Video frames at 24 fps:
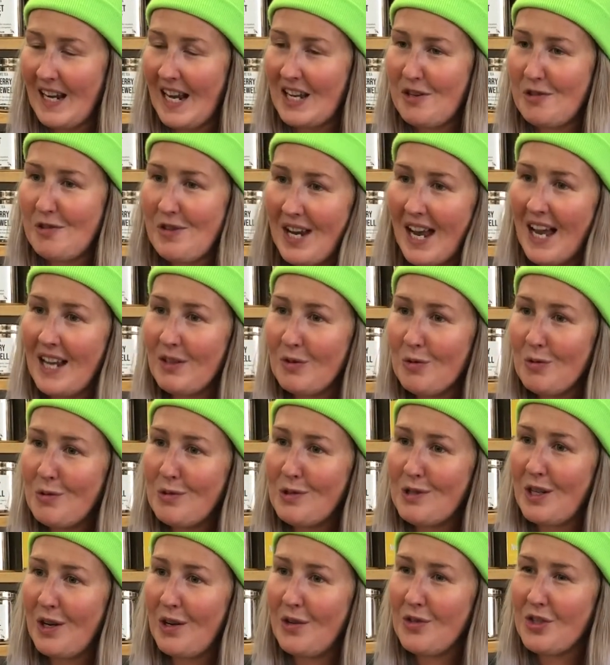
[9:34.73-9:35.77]
you can
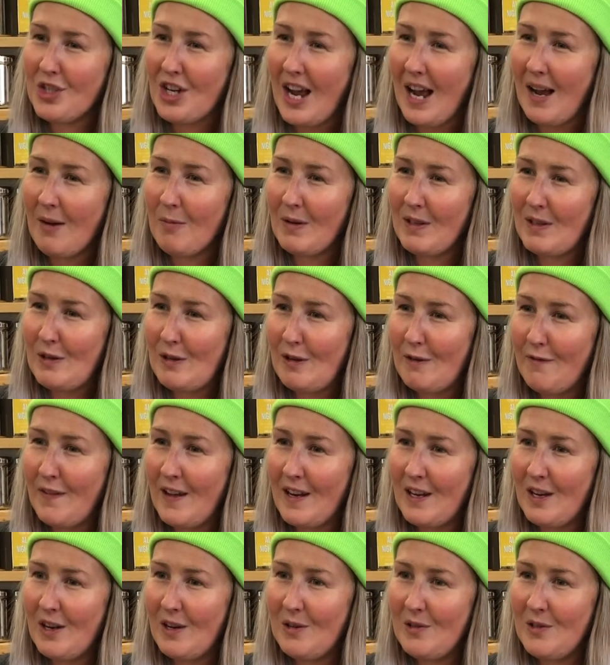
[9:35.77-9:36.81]
also chat with your
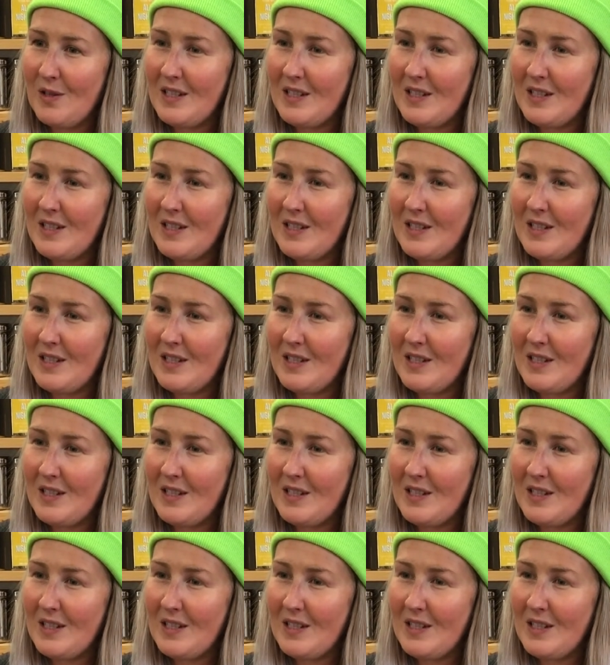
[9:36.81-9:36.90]
fellow